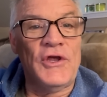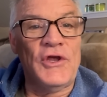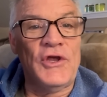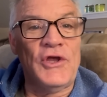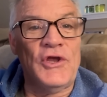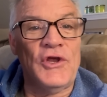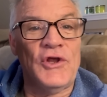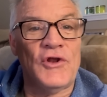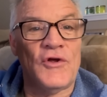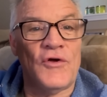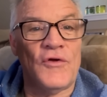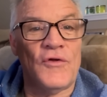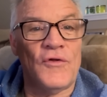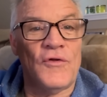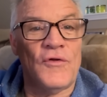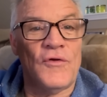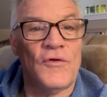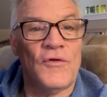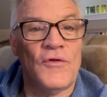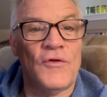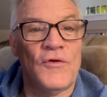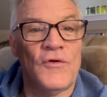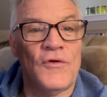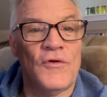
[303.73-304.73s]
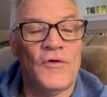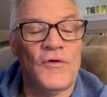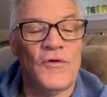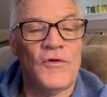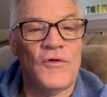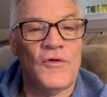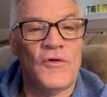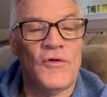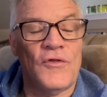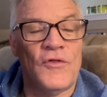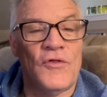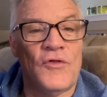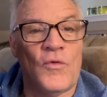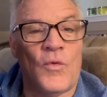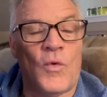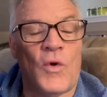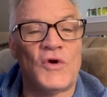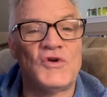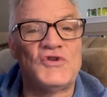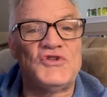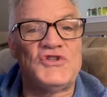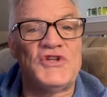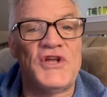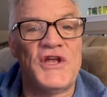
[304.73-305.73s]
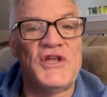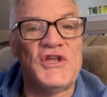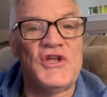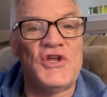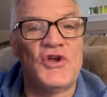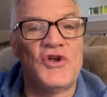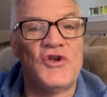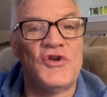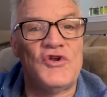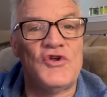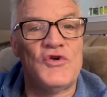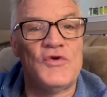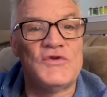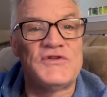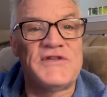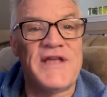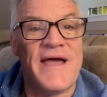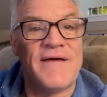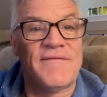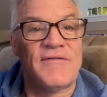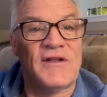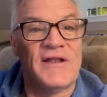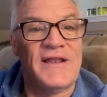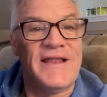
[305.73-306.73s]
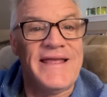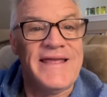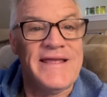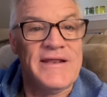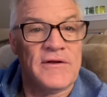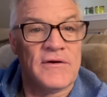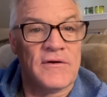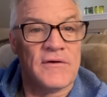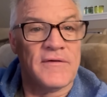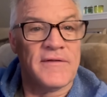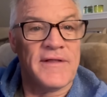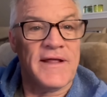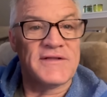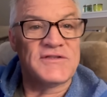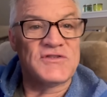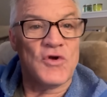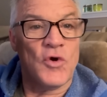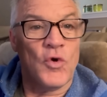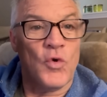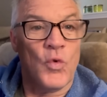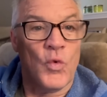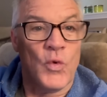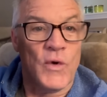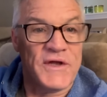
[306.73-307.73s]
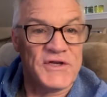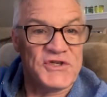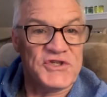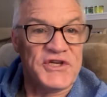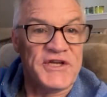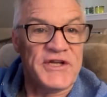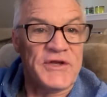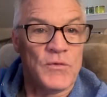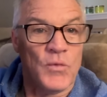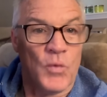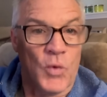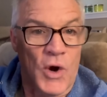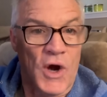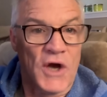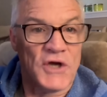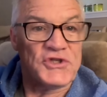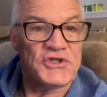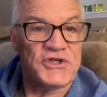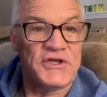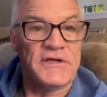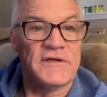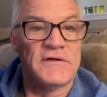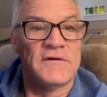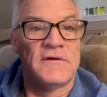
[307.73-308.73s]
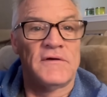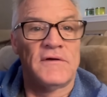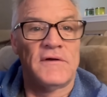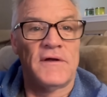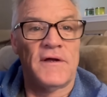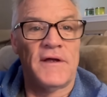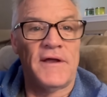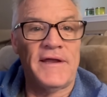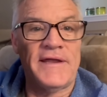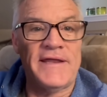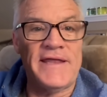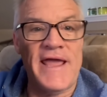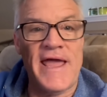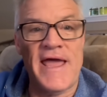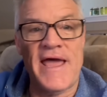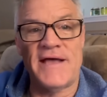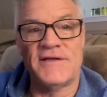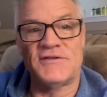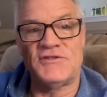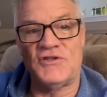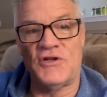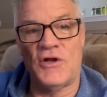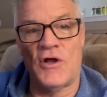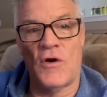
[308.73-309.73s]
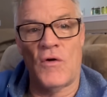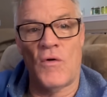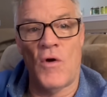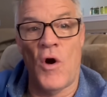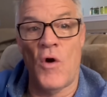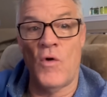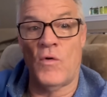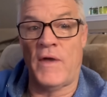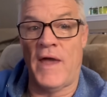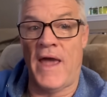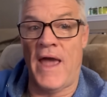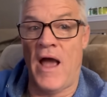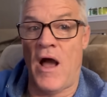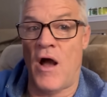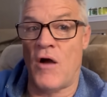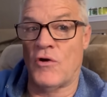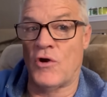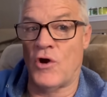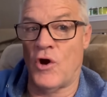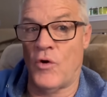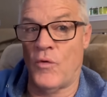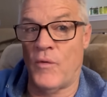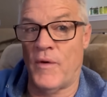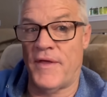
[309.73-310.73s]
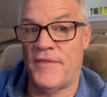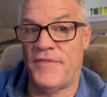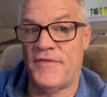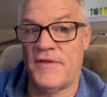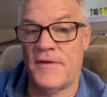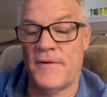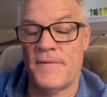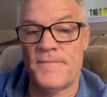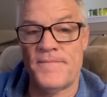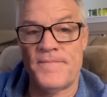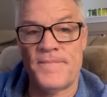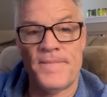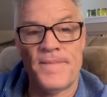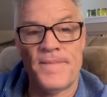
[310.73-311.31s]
You know, the worst thing you can do is have a leader that's wishy-washy. Yes, no, okay, I'll go with you.